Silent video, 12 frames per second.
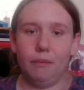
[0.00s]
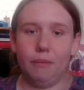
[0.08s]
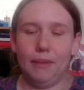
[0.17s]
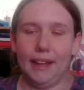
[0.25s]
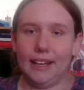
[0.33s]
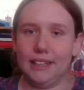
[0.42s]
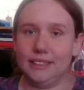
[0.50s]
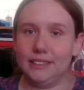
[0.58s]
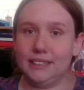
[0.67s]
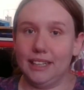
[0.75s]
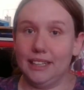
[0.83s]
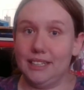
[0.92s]

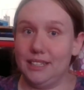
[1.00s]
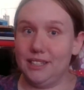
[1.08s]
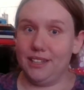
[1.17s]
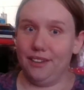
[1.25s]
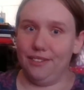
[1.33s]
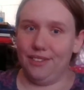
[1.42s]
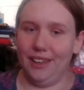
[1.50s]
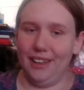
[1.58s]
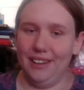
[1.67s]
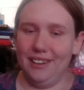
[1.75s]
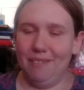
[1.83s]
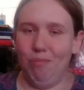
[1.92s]
because I see stuff
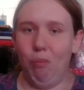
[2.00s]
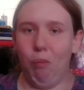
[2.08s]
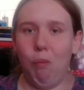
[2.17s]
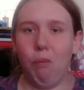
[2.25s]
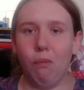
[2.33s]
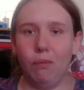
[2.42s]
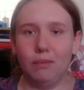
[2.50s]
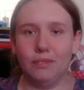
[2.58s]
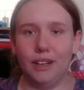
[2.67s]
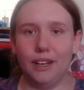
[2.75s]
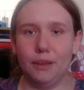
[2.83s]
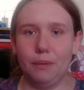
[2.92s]
that
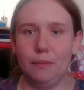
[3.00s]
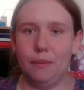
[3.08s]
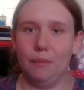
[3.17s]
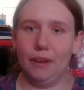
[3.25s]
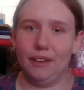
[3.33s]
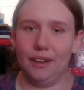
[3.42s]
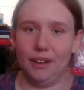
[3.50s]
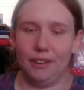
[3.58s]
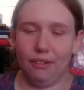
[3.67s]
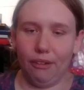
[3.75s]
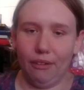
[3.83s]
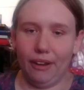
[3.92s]
other people might
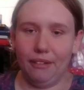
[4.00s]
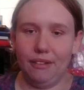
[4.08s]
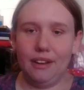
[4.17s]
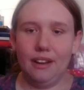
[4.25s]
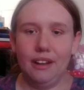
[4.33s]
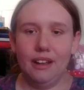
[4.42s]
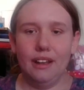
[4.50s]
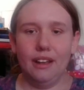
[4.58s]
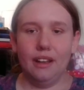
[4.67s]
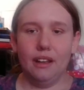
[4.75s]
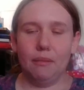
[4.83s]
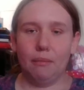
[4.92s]
not throw out
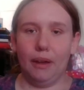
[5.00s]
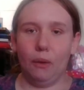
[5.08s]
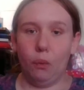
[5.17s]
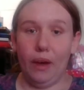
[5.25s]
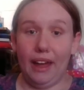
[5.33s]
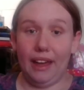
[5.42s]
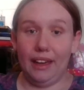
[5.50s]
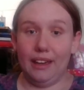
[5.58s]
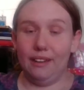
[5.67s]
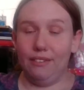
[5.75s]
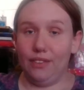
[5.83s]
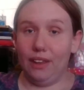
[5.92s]
my
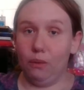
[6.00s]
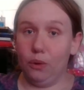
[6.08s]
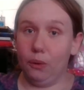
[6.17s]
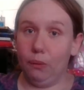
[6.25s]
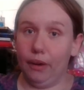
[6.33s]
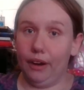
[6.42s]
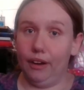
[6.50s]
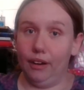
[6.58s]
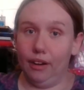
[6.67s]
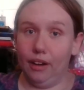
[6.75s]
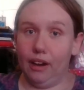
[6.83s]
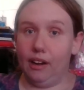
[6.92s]
way if they were
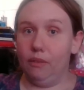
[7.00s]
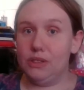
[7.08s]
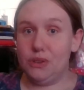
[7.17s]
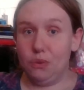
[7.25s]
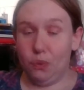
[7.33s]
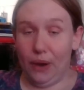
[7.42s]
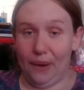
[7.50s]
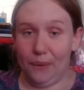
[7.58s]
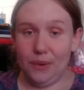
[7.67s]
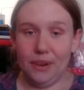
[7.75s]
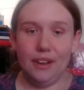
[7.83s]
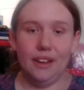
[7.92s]
aware I was
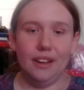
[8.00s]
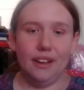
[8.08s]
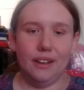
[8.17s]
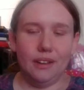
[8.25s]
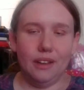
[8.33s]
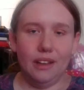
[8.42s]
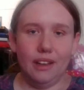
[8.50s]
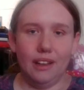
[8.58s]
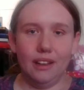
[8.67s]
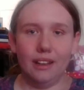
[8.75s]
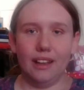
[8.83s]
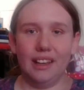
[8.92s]
around.
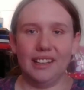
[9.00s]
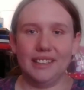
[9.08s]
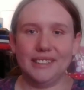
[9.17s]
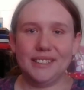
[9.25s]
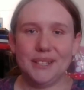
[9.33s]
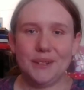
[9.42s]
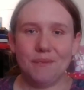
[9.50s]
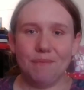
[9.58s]
And